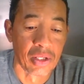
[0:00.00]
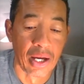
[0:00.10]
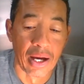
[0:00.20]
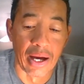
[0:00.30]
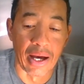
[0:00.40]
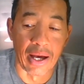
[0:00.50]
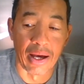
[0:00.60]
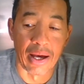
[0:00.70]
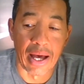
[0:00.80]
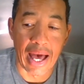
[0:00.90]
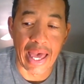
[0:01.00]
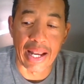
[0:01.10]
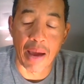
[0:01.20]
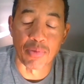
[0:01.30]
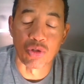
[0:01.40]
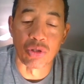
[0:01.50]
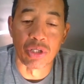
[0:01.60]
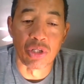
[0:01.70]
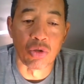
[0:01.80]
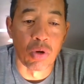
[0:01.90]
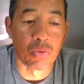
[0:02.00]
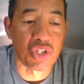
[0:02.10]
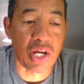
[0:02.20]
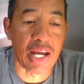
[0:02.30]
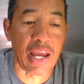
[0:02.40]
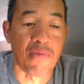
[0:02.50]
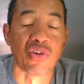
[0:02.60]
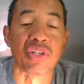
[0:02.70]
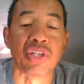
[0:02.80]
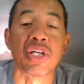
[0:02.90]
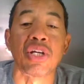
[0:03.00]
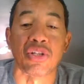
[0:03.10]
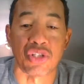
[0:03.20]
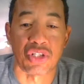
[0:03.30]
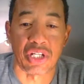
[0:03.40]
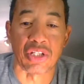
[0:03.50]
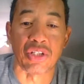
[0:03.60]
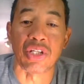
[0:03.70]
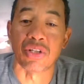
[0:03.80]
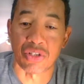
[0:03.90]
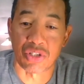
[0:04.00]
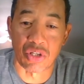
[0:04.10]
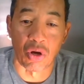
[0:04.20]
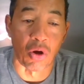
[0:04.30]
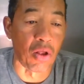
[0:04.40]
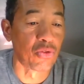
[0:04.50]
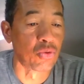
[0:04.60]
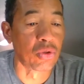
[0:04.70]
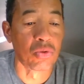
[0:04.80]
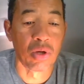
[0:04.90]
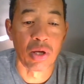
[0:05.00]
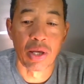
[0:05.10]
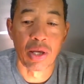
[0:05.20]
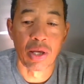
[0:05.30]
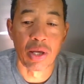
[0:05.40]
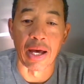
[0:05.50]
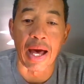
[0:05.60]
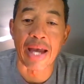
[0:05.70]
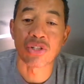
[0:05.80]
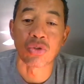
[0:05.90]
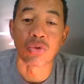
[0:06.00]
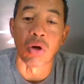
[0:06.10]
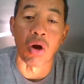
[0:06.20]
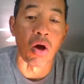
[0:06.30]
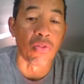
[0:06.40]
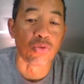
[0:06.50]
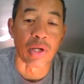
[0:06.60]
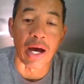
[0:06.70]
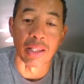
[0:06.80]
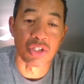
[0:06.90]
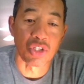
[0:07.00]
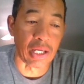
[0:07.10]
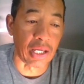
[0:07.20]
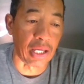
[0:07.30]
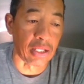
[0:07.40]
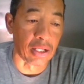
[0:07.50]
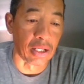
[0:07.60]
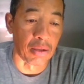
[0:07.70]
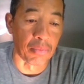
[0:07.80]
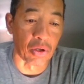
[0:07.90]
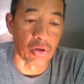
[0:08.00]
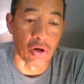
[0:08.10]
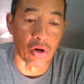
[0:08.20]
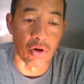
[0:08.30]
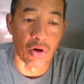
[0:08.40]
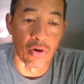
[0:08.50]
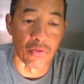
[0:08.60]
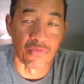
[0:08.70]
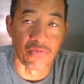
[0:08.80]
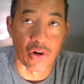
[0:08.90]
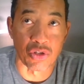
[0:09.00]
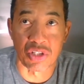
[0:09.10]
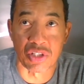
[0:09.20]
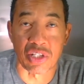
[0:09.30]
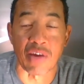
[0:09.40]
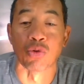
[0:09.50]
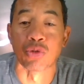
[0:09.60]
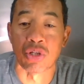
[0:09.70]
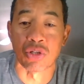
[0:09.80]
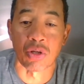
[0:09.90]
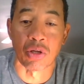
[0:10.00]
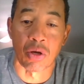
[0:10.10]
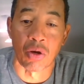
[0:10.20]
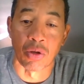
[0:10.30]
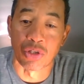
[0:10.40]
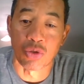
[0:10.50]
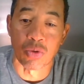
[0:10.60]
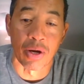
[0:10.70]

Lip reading: I had the opportunity to work with Cheyenne for years and years, all through high school, all through college, and her first several years on the tour.